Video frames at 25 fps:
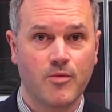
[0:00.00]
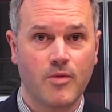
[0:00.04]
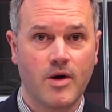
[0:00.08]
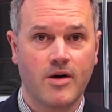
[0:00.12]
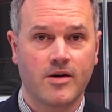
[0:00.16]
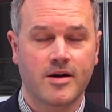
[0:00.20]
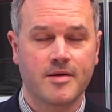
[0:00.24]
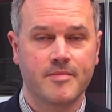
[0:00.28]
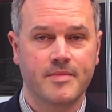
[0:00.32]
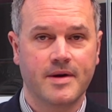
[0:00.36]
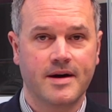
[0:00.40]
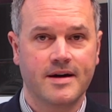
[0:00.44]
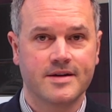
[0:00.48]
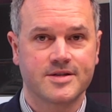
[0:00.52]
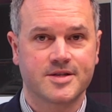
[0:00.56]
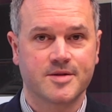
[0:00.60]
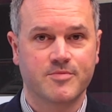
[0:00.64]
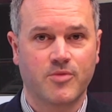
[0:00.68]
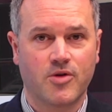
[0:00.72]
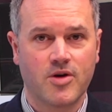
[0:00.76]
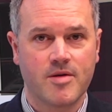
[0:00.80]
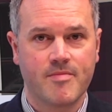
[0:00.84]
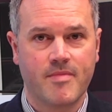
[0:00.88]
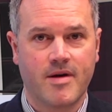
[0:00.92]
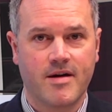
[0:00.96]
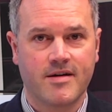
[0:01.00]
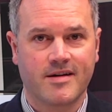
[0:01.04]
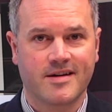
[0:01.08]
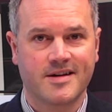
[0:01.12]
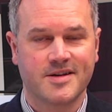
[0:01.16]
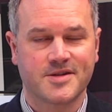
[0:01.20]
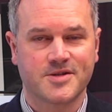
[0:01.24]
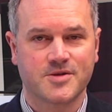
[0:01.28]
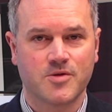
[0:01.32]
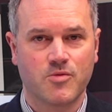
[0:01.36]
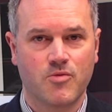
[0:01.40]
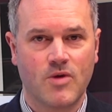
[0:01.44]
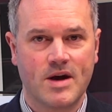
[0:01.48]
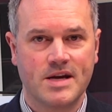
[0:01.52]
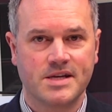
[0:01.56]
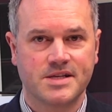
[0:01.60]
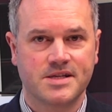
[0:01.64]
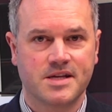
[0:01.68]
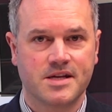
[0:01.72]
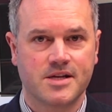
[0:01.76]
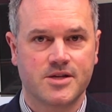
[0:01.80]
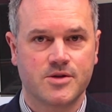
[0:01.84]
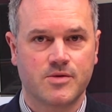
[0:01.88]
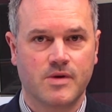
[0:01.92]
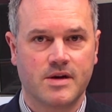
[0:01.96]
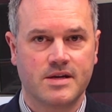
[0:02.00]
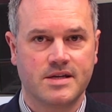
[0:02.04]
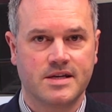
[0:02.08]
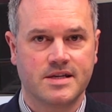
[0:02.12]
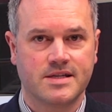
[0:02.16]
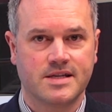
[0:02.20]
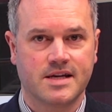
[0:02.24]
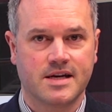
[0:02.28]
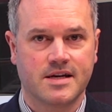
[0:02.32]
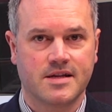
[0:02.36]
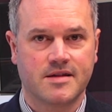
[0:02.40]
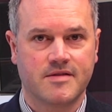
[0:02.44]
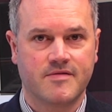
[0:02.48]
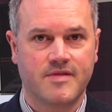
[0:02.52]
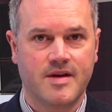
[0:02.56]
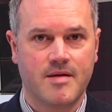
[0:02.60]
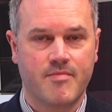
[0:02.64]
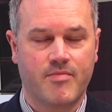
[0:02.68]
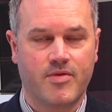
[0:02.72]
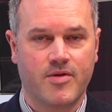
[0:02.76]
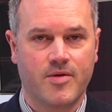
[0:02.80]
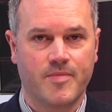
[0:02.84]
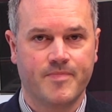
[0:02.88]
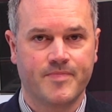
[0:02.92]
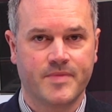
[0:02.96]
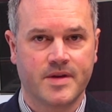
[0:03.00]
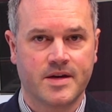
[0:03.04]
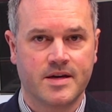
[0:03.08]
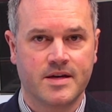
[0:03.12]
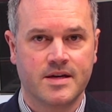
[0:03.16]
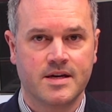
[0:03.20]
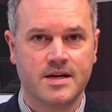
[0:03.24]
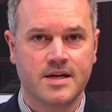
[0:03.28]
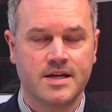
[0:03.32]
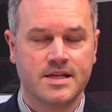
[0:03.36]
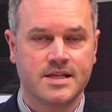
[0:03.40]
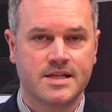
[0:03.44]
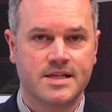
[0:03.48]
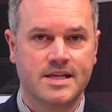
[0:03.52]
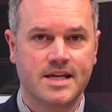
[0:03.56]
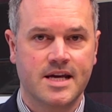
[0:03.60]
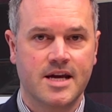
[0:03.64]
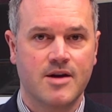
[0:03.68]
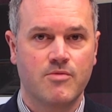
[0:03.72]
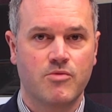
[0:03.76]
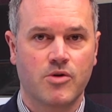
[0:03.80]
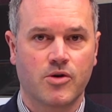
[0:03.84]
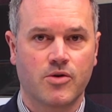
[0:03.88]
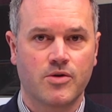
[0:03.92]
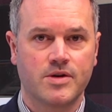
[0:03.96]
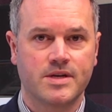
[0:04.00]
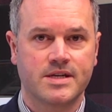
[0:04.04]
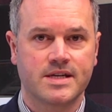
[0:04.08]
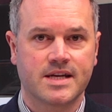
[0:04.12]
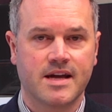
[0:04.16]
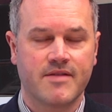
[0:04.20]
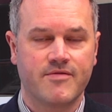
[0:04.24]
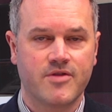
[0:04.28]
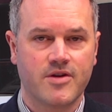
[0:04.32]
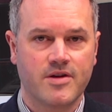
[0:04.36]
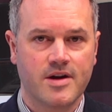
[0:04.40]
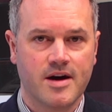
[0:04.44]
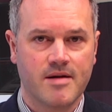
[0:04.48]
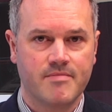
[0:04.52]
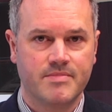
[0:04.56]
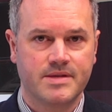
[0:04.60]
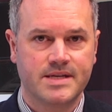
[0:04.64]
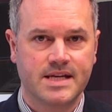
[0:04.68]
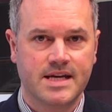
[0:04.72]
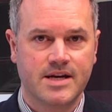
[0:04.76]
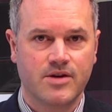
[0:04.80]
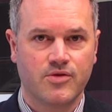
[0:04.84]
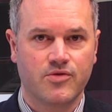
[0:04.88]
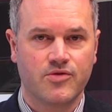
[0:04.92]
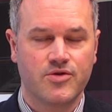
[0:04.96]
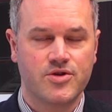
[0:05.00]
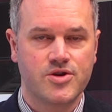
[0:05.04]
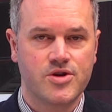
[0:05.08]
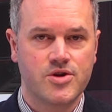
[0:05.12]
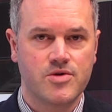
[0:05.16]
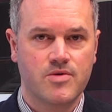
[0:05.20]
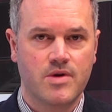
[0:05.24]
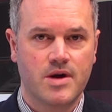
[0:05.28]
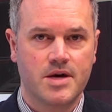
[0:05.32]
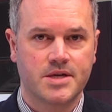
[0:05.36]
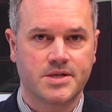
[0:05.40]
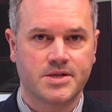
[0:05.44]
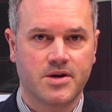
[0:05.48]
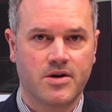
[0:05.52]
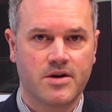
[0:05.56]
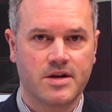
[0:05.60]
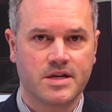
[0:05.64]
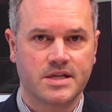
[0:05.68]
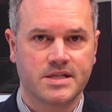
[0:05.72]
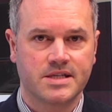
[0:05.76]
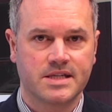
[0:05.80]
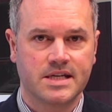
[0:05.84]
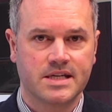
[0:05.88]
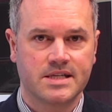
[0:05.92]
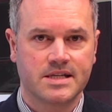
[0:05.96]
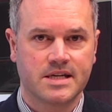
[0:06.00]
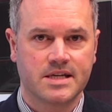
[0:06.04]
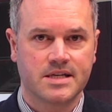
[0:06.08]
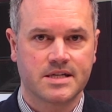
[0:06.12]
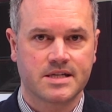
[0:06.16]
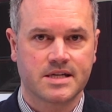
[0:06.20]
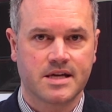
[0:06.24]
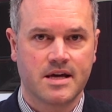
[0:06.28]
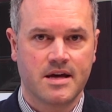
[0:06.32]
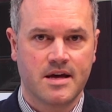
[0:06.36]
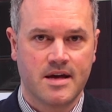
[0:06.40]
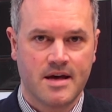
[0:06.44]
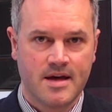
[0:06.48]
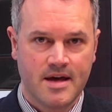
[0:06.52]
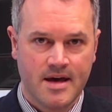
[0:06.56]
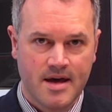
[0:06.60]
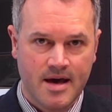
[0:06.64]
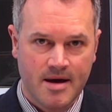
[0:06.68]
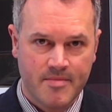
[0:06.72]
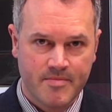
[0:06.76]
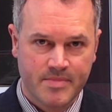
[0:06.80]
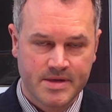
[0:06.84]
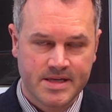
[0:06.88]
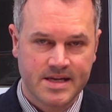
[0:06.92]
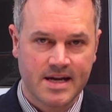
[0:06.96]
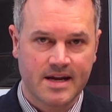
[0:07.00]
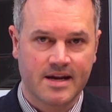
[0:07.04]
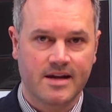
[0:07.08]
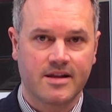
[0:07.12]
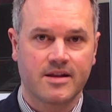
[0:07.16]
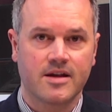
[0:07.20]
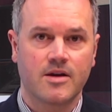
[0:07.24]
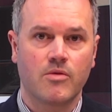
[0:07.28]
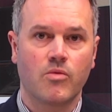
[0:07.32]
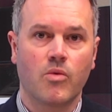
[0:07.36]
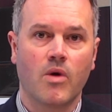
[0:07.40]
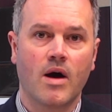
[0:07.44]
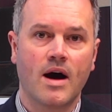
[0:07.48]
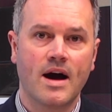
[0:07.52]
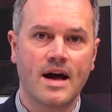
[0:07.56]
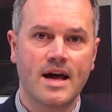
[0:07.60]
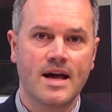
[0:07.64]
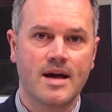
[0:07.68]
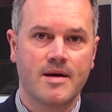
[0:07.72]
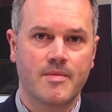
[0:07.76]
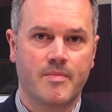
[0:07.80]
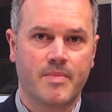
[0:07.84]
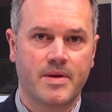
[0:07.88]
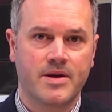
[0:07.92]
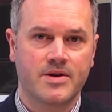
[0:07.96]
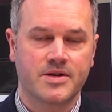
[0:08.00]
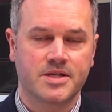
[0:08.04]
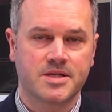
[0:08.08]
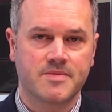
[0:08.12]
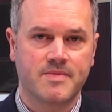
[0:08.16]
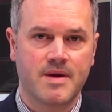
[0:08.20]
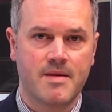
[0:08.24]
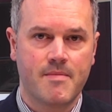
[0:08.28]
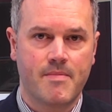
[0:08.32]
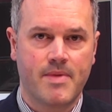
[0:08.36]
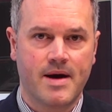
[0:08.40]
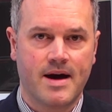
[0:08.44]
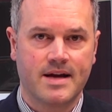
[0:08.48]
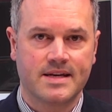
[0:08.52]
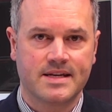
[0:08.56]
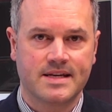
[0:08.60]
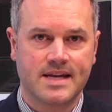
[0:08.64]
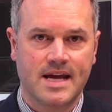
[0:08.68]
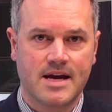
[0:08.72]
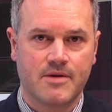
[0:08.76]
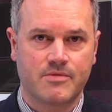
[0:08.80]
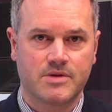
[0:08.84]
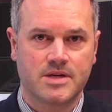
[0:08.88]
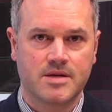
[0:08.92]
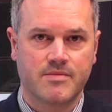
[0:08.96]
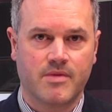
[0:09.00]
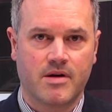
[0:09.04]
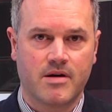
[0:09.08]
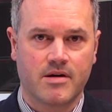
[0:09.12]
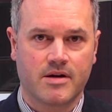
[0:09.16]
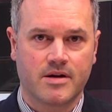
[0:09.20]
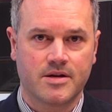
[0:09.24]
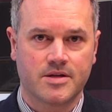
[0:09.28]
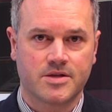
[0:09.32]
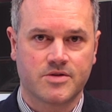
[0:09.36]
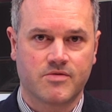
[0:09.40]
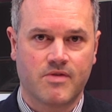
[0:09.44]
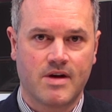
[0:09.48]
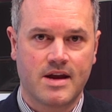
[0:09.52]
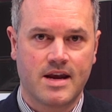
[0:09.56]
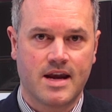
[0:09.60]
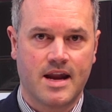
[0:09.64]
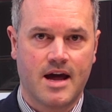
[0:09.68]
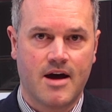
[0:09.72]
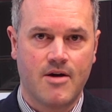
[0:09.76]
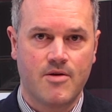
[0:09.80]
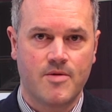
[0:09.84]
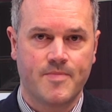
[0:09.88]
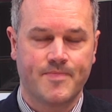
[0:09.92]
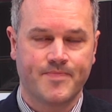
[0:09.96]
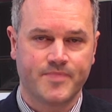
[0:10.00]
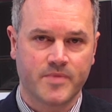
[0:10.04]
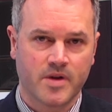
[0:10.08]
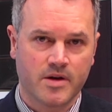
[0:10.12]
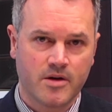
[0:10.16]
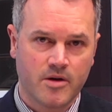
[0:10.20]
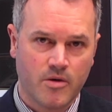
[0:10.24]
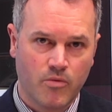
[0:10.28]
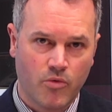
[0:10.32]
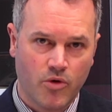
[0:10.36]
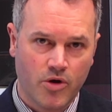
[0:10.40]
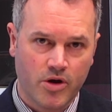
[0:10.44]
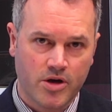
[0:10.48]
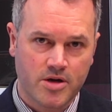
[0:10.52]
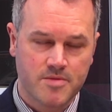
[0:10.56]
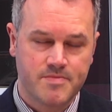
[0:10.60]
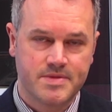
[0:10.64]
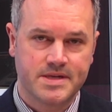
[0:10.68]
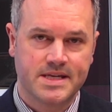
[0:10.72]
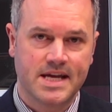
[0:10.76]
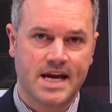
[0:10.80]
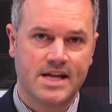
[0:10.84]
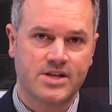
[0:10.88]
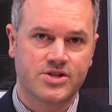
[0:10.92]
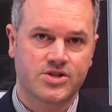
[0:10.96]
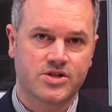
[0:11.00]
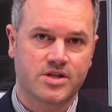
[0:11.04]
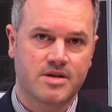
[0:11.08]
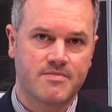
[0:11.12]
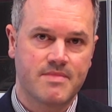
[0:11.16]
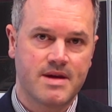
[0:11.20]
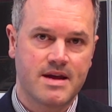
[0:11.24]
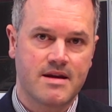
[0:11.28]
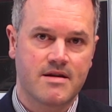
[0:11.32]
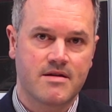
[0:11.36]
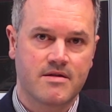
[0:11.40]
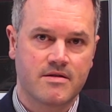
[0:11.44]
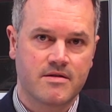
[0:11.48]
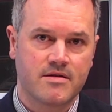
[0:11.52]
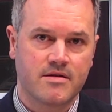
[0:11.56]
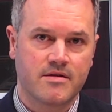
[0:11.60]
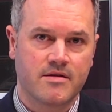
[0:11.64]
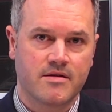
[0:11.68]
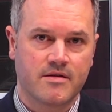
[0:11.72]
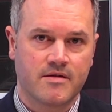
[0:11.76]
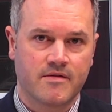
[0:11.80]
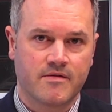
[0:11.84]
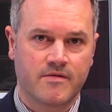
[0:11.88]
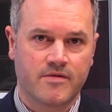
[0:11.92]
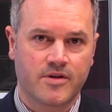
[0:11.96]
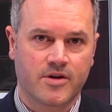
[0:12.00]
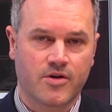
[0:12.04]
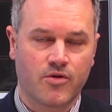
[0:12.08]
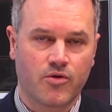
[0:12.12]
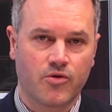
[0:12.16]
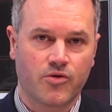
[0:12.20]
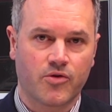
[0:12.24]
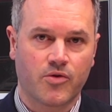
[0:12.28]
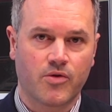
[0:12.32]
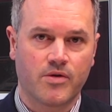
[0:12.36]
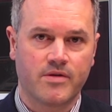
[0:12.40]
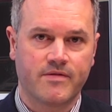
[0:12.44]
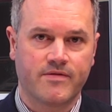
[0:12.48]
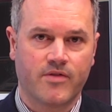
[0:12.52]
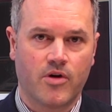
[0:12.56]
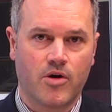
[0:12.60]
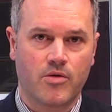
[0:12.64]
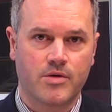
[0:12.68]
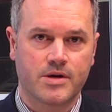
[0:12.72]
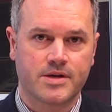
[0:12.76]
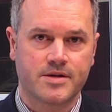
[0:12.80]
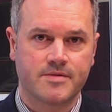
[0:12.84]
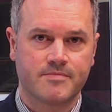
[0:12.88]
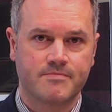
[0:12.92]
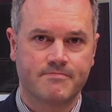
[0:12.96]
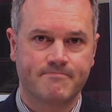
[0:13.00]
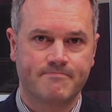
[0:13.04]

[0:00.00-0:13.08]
and welcome back to Morning Markets on Wednesday, the 26th of April. Today, we're going to give you an update on the US earnings seasons, particularly why it appears to be impacting equity markets right now, what it could potentially mean for growth going forward.